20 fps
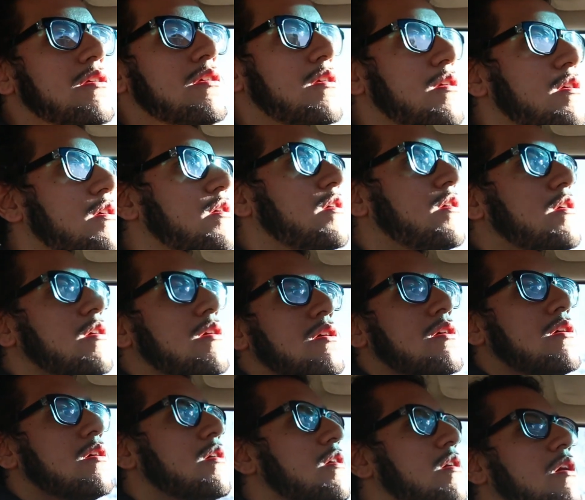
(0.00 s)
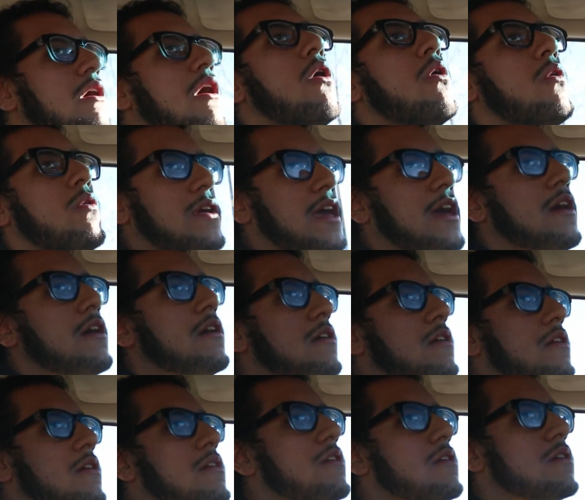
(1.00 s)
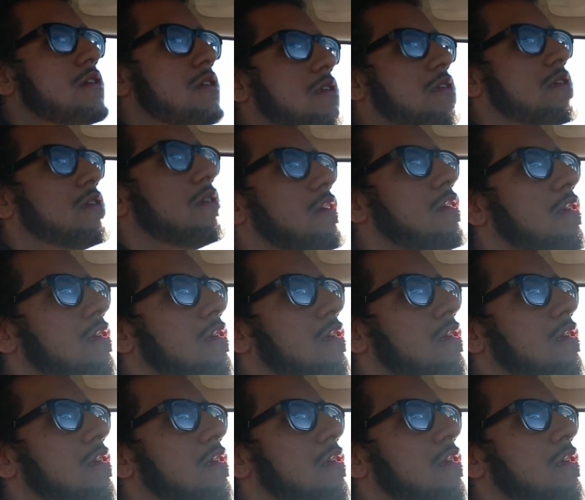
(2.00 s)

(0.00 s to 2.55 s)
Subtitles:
just remember to curve a little bit, and it'll just be